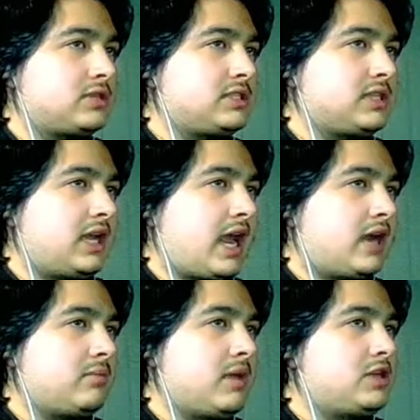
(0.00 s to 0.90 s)
seeing
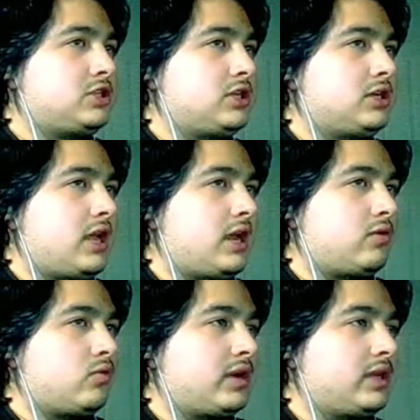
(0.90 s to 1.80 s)
animation
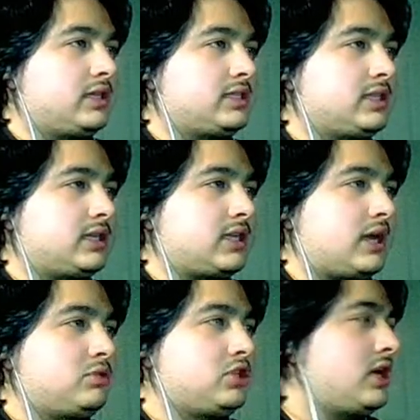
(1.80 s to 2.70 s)
and realistic type
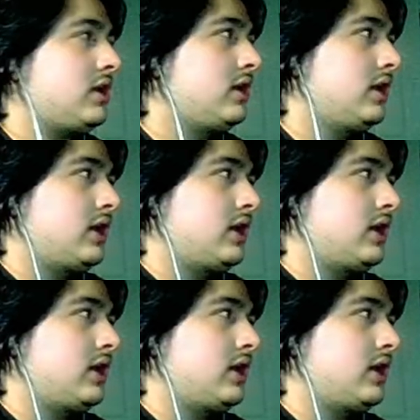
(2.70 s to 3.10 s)
shit.